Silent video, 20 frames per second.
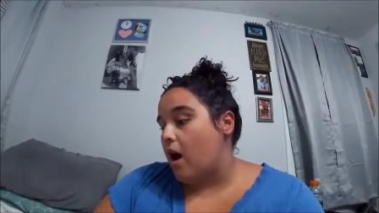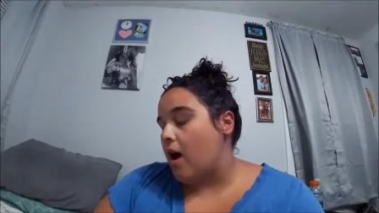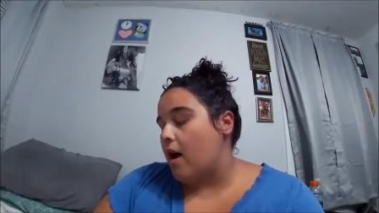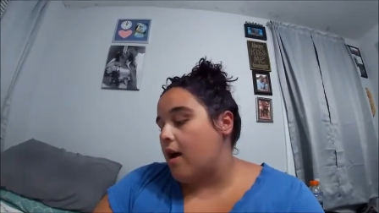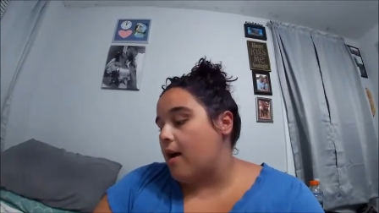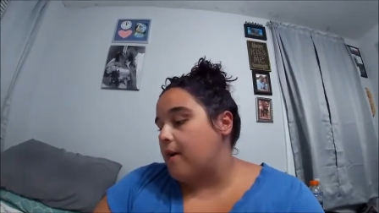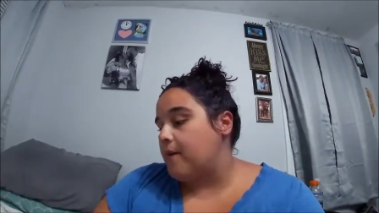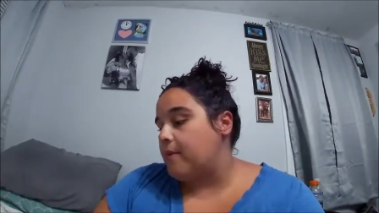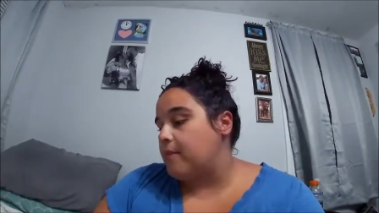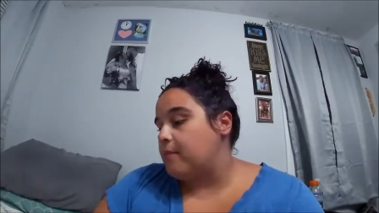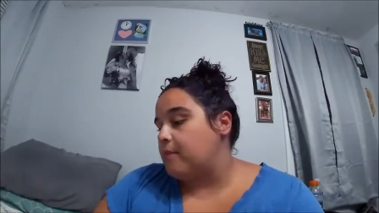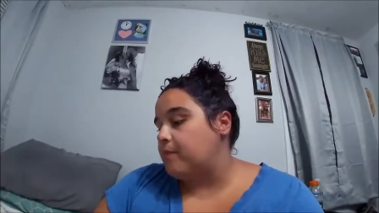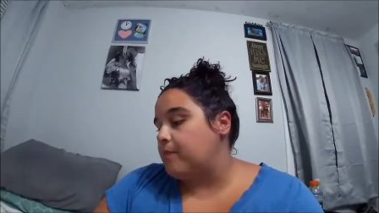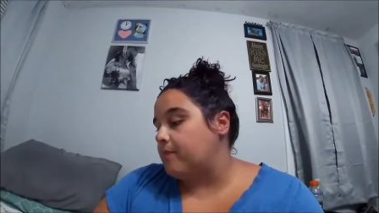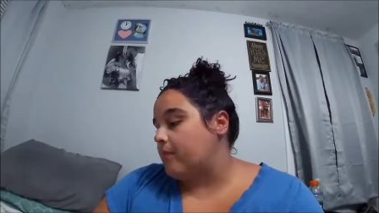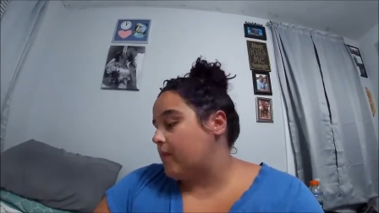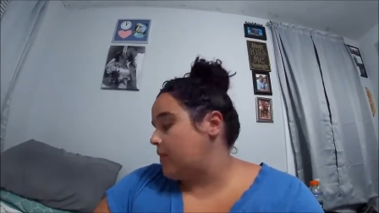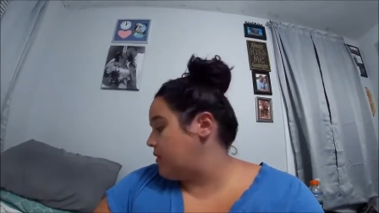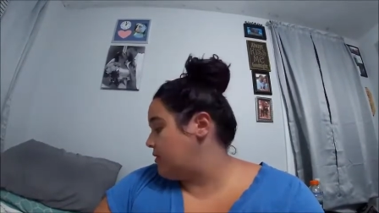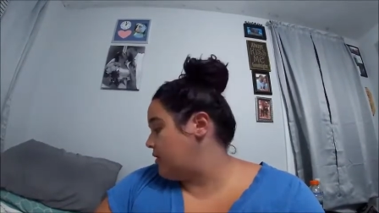um
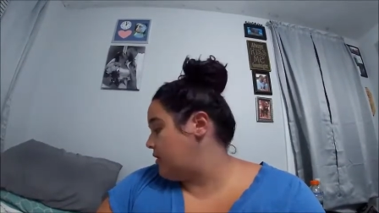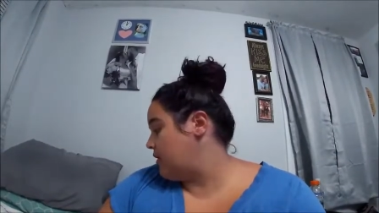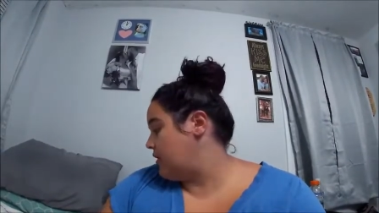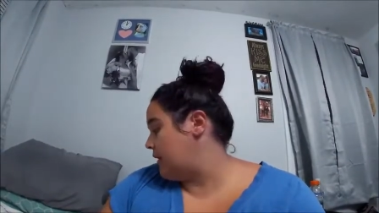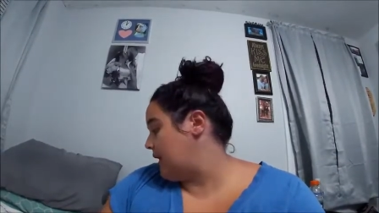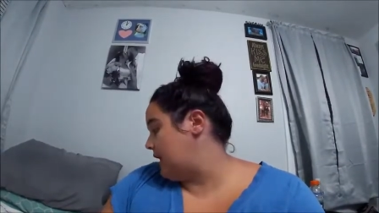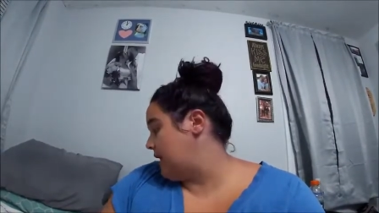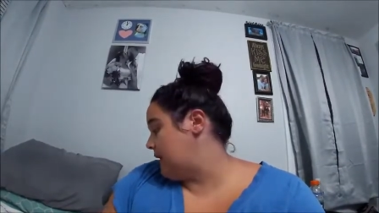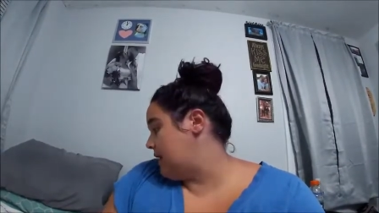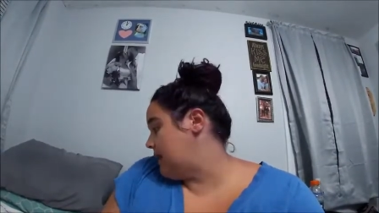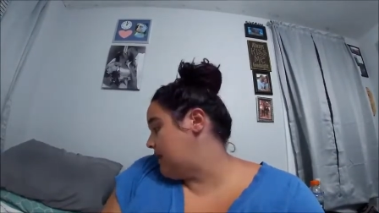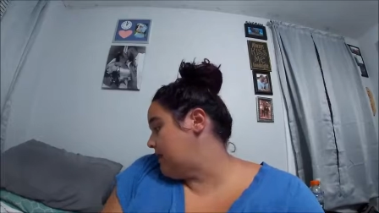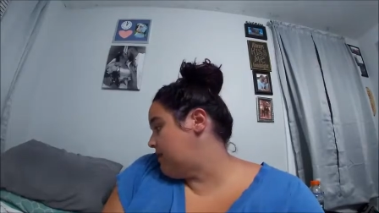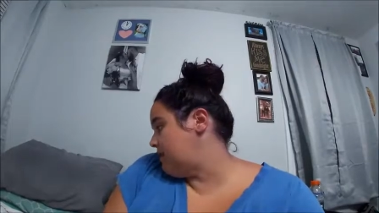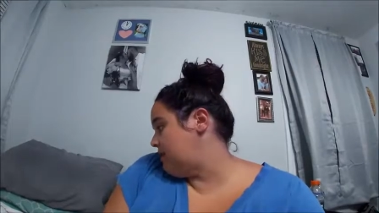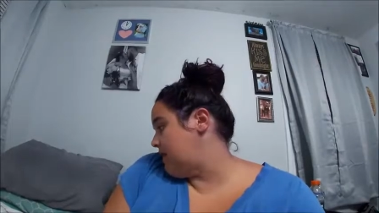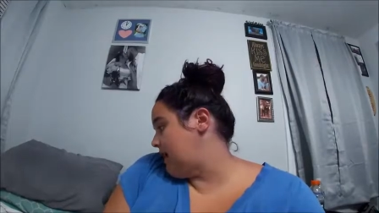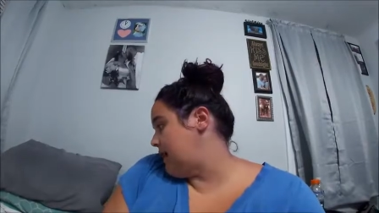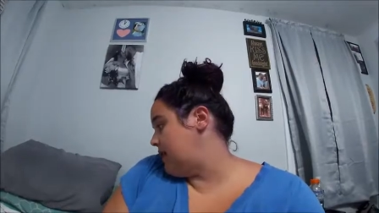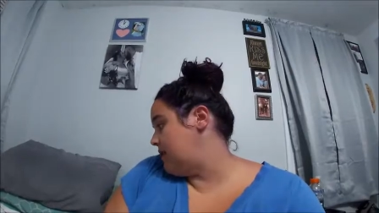the lady
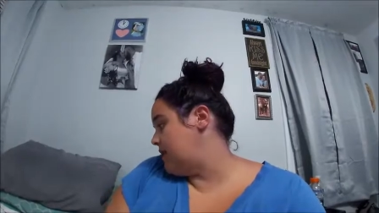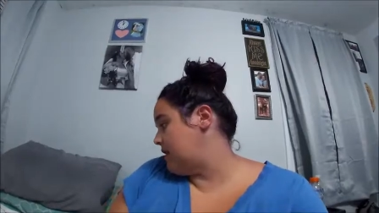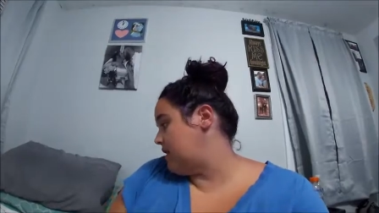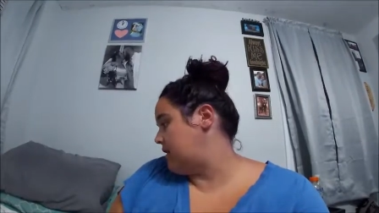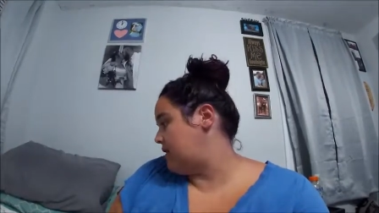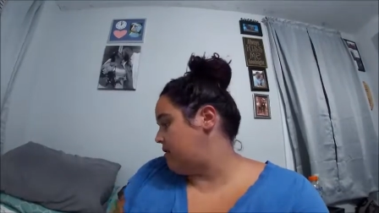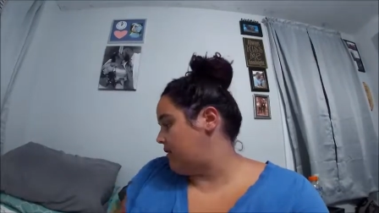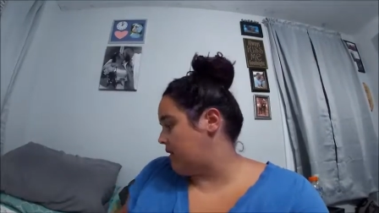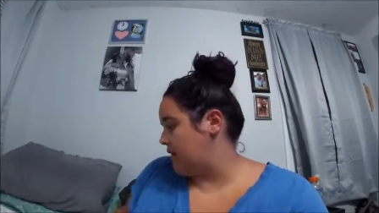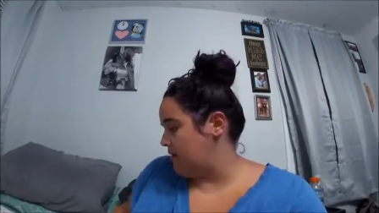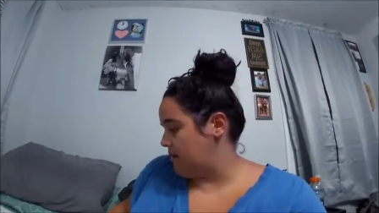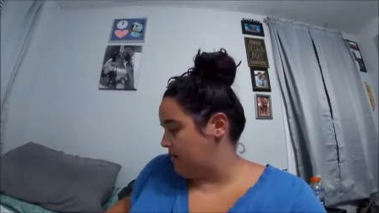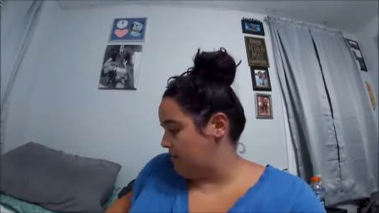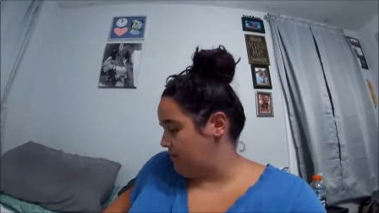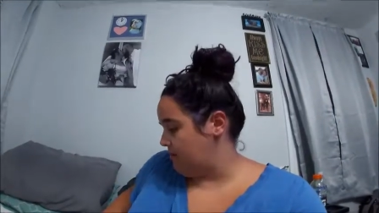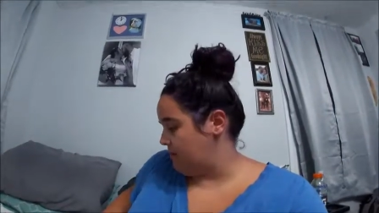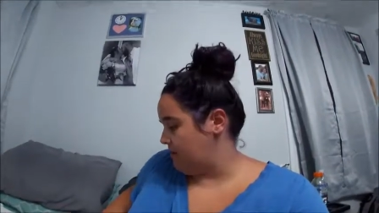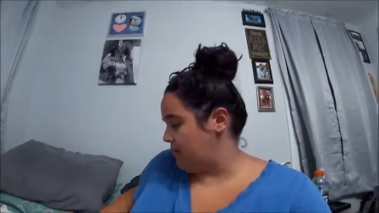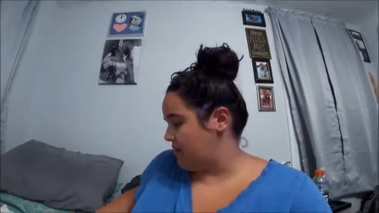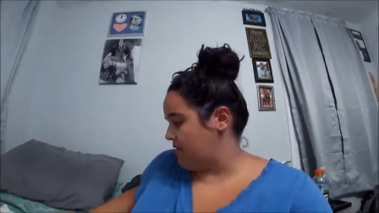said you can
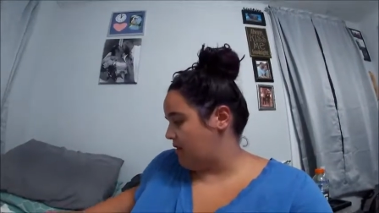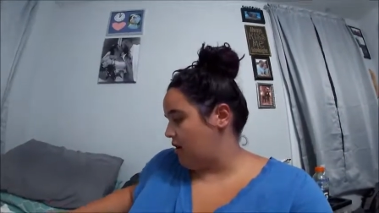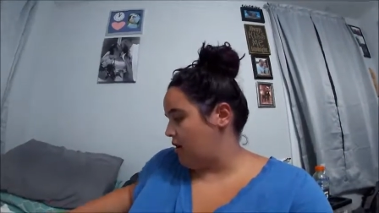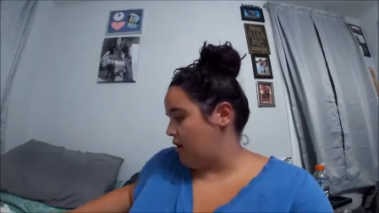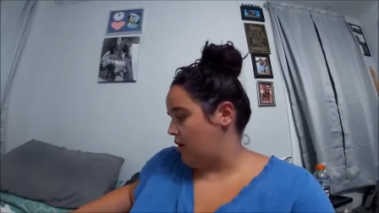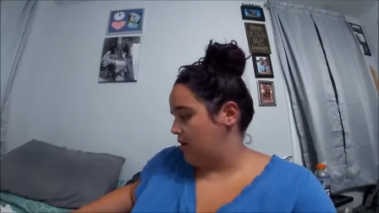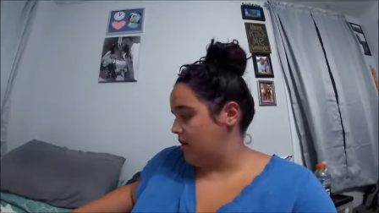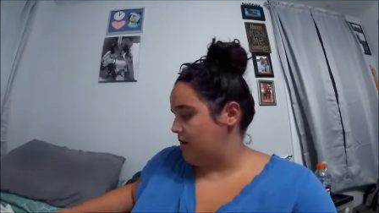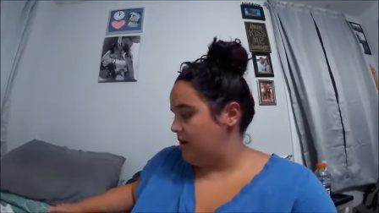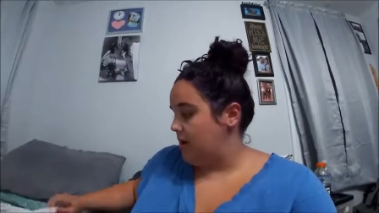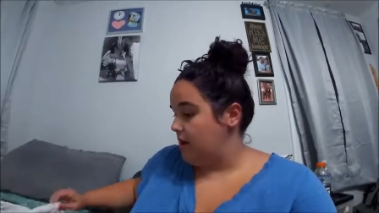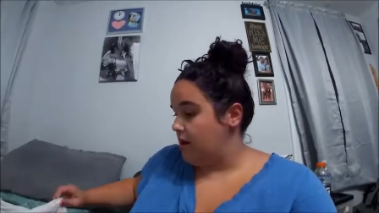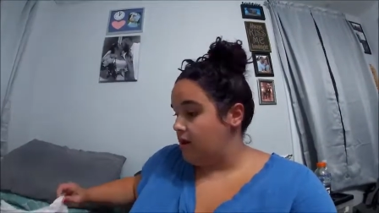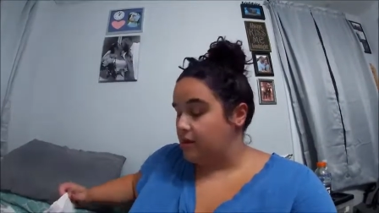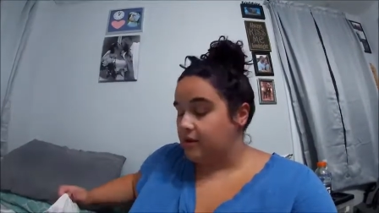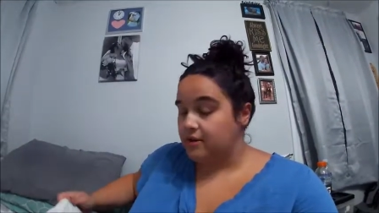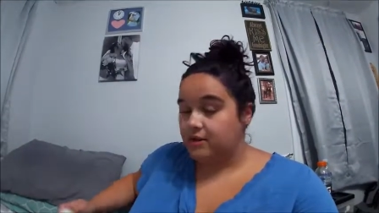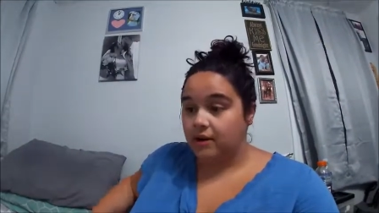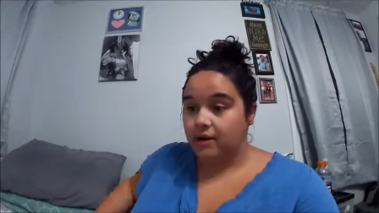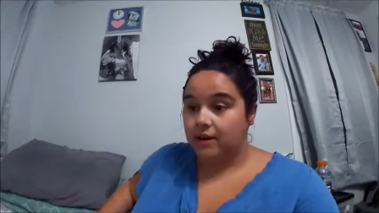use this on
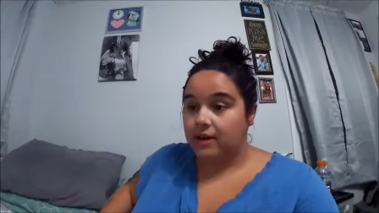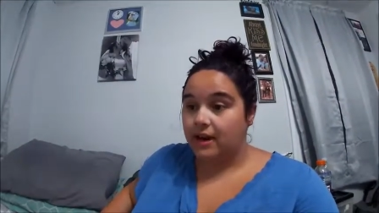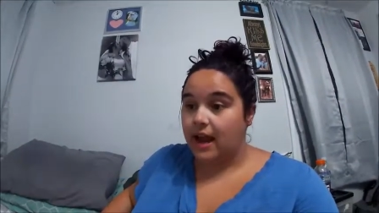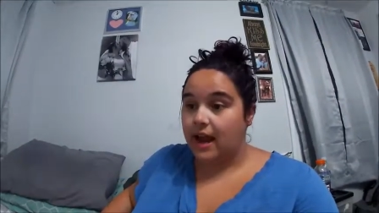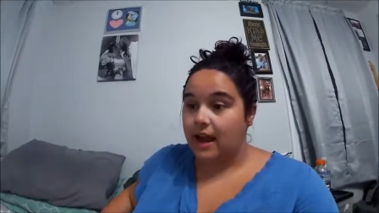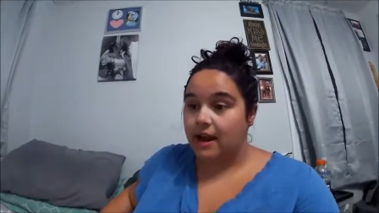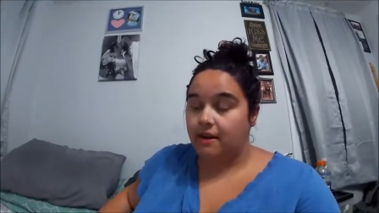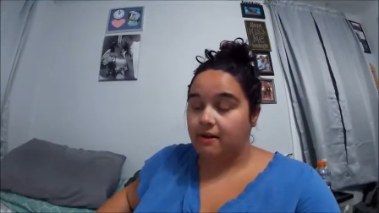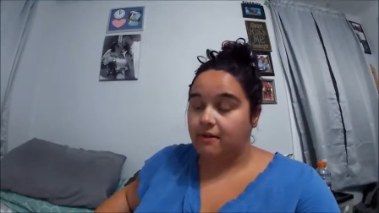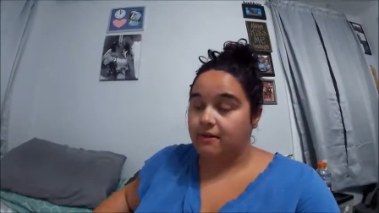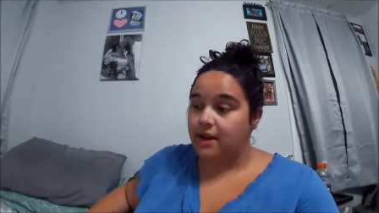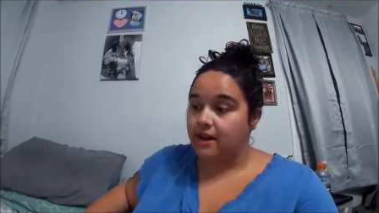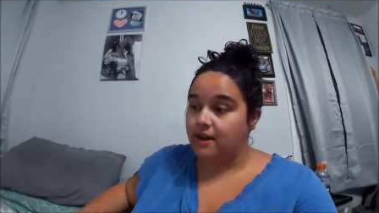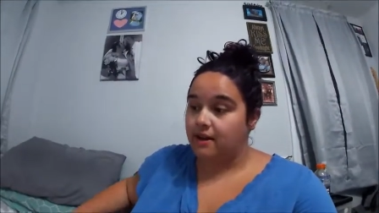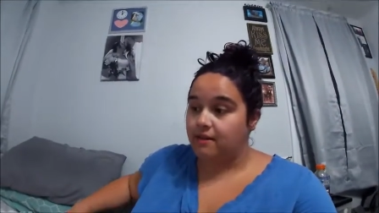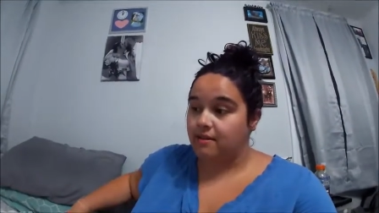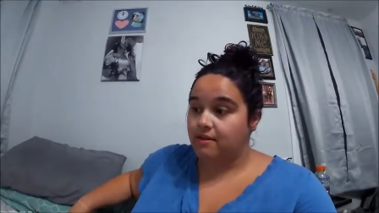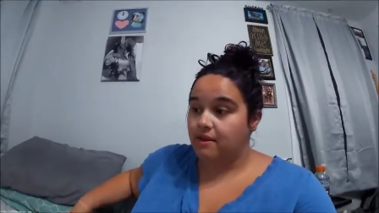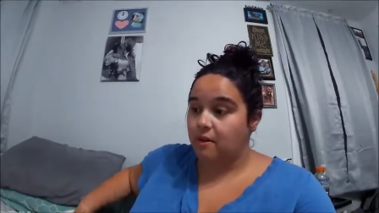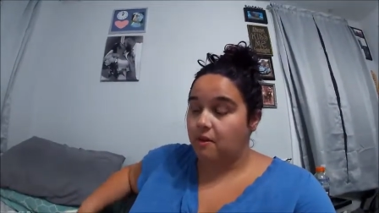dark hair that
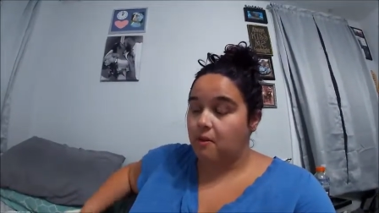is